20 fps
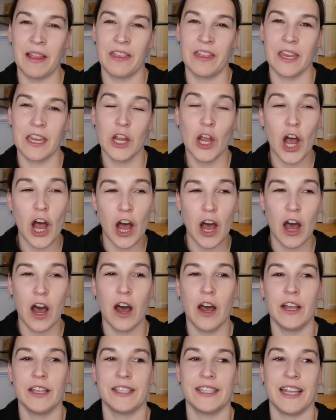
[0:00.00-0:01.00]
monthly
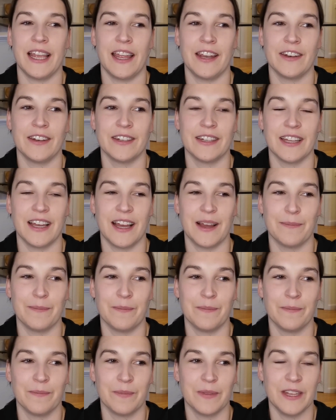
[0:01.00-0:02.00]
calls and
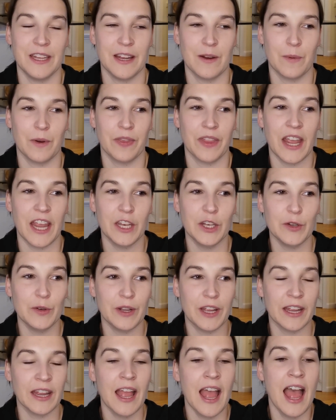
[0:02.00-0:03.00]
hear what they're
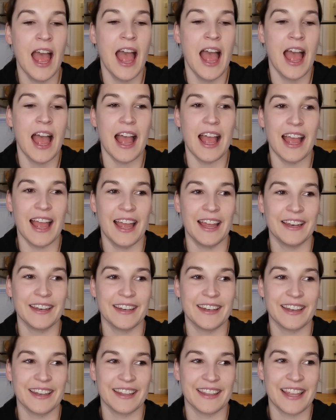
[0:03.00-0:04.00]
doing.
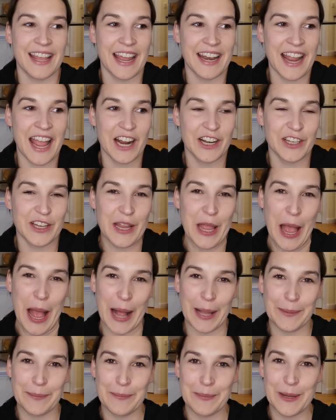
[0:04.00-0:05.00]
And that actually
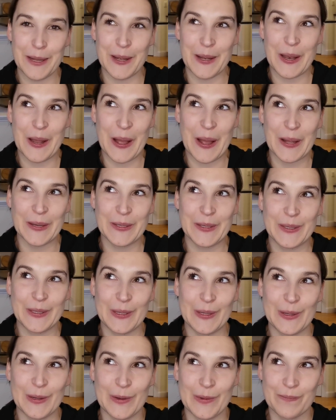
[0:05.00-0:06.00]
helped me a lot
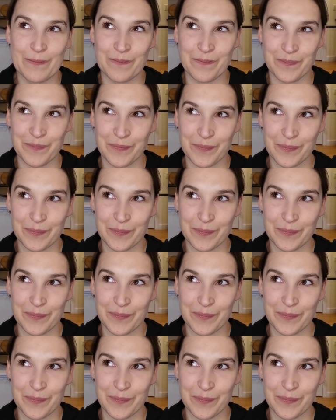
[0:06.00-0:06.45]
to